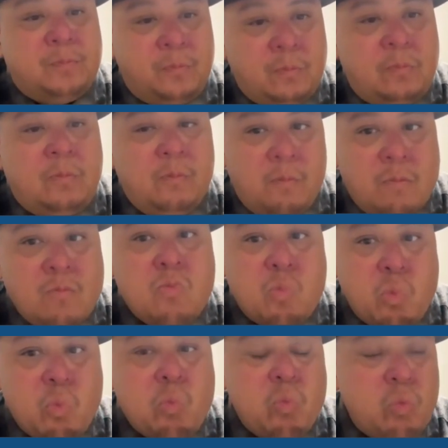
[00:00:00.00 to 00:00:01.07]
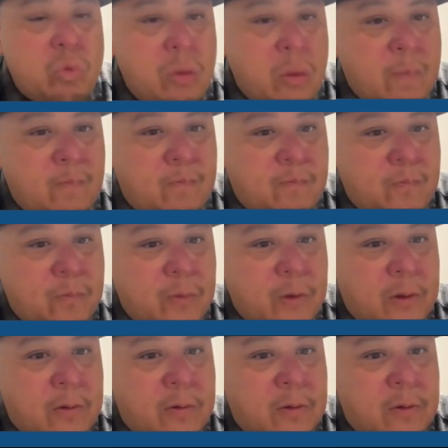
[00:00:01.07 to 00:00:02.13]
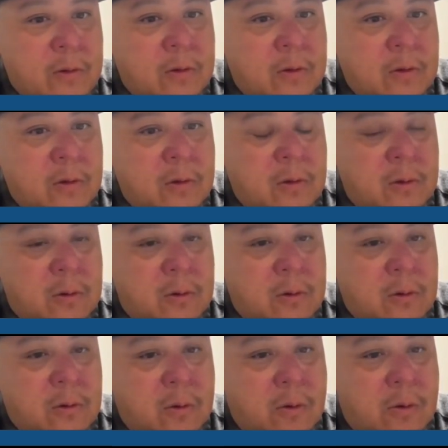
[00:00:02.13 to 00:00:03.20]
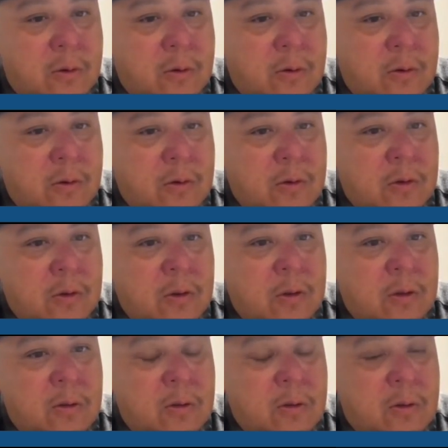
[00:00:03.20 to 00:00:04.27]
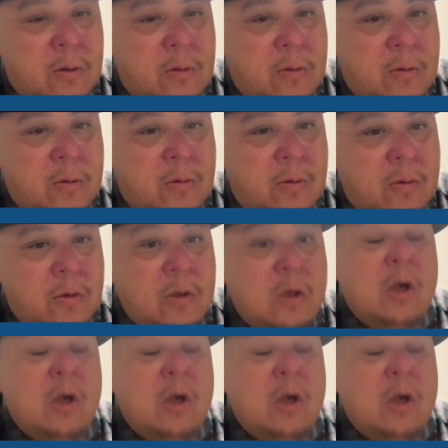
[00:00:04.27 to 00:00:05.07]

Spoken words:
I haven't finished it, so I don't really want to get too into it.